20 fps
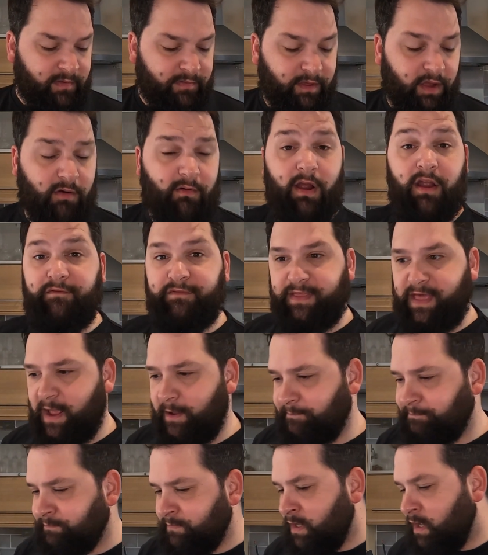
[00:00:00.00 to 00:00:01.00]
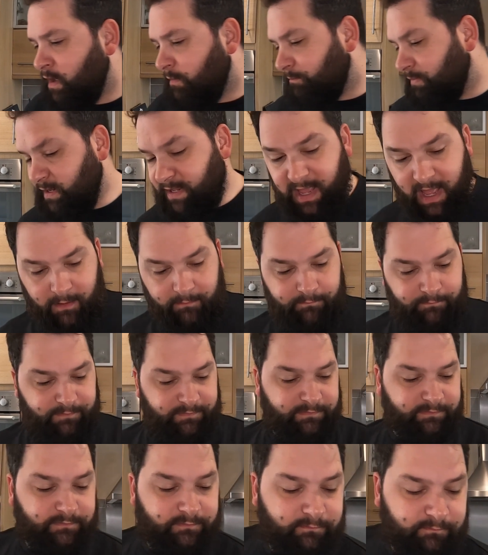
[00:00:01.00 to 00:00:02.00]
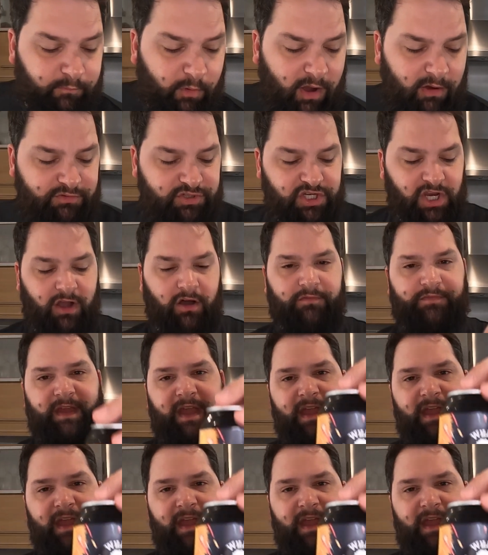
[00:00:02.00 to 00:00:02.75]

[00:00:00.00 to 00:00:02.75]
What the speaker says: that are over that. But yeah, Wild Child